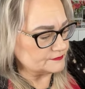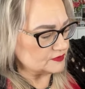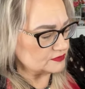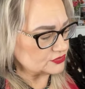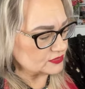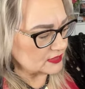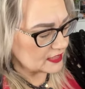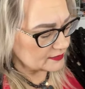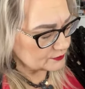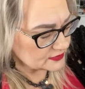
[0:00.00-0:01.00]
The
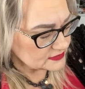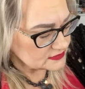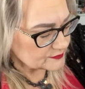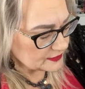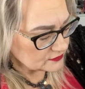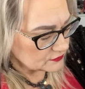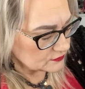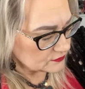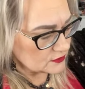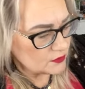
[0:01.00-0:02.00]
July Bliss
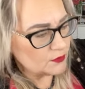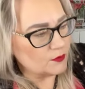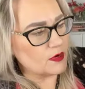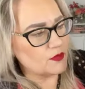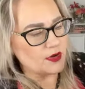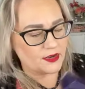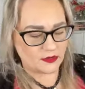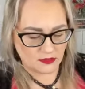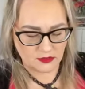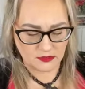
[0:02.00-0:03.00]
bundle. Oh, okay,
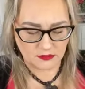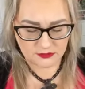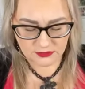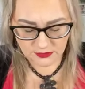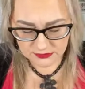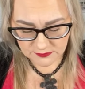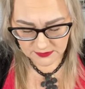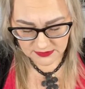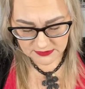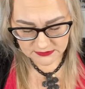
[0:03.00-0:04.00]
so here's what
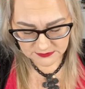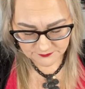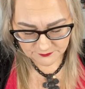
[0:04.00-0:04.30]
it is.